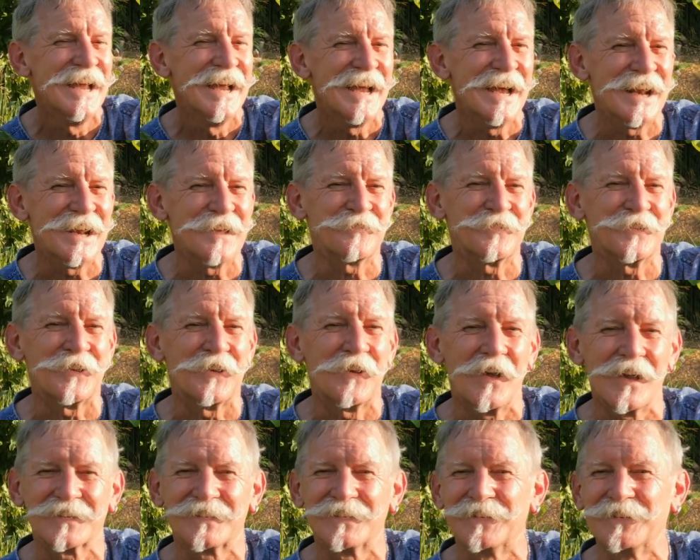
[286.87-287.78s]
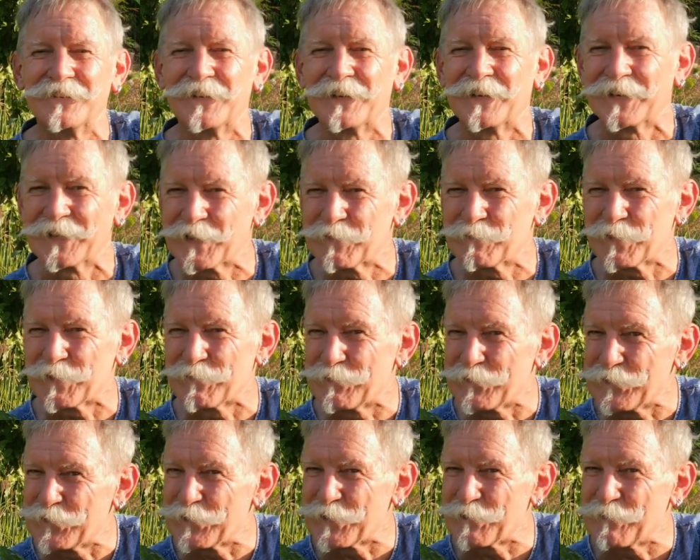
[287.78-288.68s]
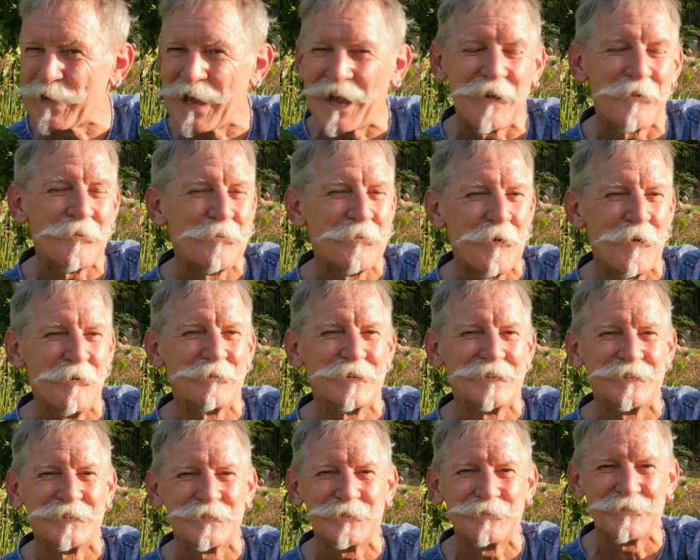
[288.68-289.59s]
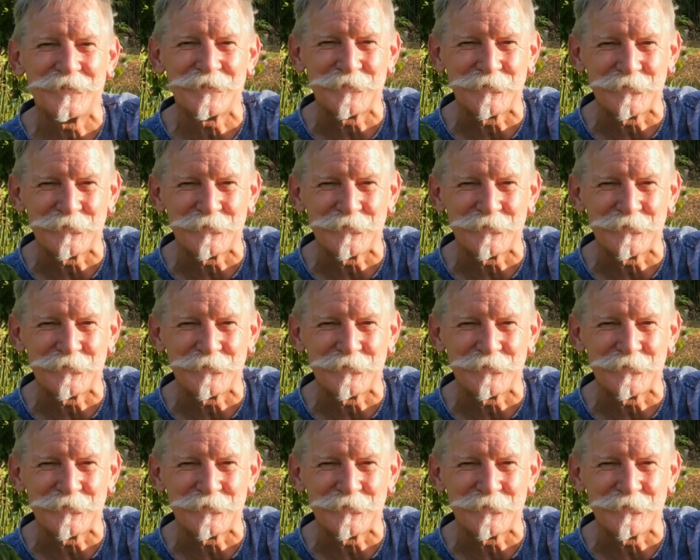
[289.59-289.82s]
And if you'd like to learn a little bit more about what we do with